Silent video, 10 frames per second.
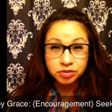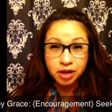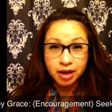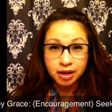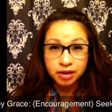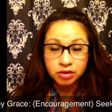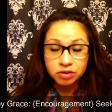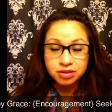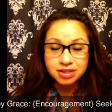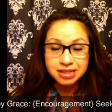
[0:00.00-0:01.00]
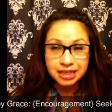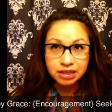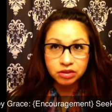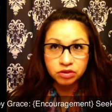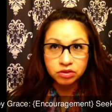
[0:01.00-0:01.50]
dry or
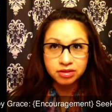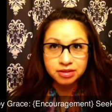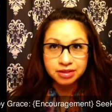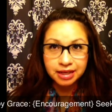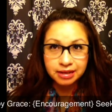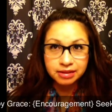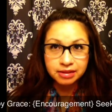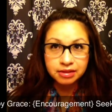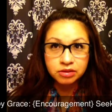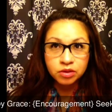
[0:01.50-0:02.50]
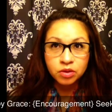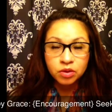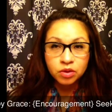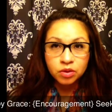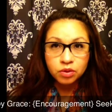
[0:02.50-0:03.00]
stale or stagnant
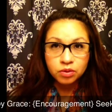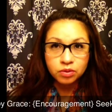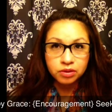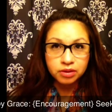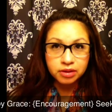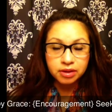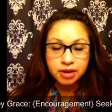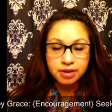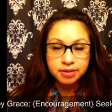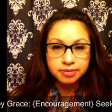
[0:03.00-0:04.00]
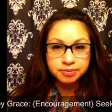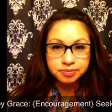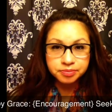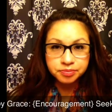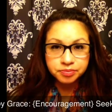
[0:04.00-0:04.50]
or um,